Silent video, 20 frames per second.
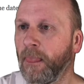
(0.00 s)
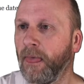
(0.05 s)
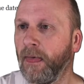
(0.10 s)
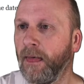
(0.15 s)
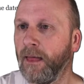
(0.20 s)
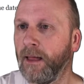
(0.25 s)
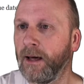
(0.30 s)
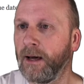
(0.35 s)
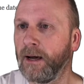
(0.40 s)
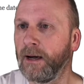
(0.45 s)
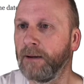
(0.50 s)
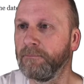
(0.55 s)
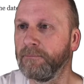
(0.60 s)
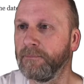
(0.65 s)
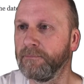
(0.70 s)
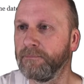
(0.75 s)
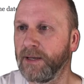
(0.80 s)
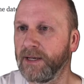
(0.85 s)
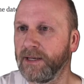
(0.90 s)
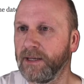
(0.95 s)

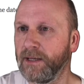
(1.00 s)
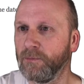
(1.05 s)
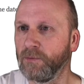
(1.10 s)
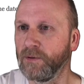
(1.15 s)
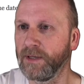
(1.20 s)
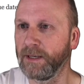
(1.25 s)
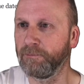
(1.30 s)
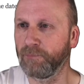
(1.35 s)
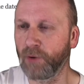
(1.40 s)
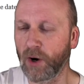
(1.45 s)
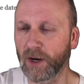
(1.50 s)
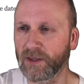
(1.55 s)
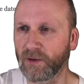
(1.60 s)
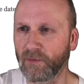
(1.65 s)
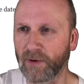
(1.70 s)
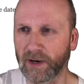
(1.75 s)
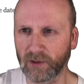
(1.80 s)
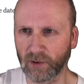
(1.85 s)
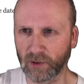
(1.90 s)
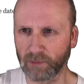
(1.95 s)
but it broke
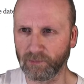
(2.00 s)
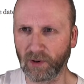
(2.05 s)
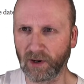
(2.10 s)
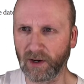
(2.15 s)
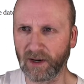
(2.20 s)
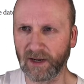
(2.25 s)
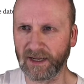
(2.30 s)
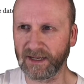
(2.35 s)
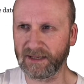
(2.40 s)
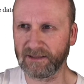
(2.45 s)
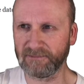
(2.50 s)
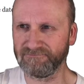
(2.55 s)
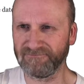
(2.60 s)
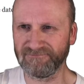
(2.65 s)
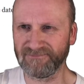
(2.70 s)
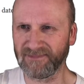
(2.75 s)
the record by,